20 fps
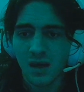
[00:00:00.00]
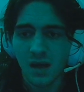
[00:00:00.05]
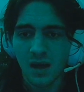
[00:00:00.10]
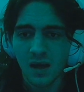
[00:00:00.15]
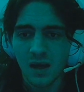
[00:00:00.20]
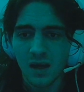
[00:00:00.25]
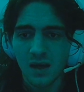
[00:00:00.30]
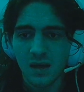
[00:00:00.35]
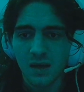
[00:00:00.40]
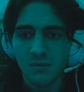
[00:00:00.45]

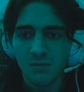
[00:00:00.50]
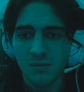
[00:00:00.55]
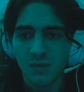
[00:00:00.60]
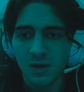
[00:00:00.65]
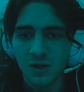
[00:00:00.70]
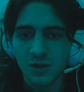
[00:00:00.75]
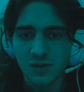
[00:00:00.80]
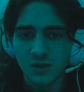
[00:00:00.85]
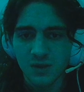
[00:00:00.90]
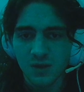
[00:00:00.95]

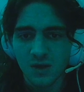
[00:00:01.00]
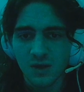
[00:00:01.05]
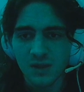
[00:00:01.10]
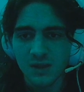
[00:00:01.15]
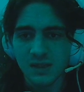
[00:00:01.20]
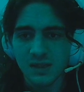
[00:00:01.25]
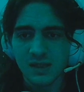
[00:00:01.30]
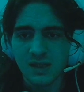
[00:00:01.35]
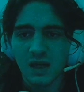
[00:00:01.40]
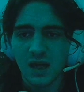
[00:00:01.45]
Martial
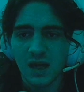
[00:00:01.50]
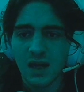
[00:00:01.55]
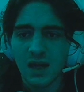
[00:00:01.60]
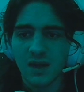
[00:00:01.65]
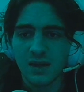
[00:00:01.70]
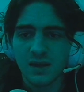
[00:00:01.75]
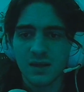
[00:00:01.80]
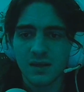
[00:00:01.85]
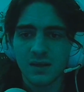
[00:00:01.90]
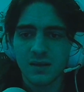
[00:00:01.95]
artist, not
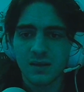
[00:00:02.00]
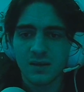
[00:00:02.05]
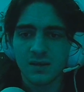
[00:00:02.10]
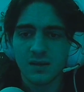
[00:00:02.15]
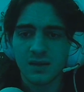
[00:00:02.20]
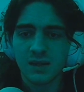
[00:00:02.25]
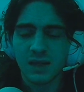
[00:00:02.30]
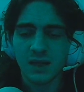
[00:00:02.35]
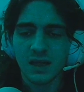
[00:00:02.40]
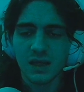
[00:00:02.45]

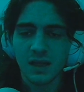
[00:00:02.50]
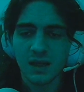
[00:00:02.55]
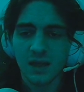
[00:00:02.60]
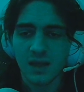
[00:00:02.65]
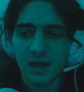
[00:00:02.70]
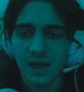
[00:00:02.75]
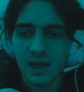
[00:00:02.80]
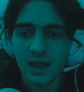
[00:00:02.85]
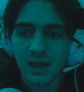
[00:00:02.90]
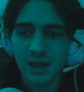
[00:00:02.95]

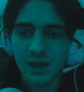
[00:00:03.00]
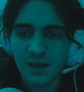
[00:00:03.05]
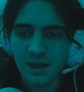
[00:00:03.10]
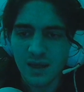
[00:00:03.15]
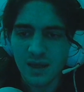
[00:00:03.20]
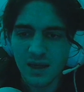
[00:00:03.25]
in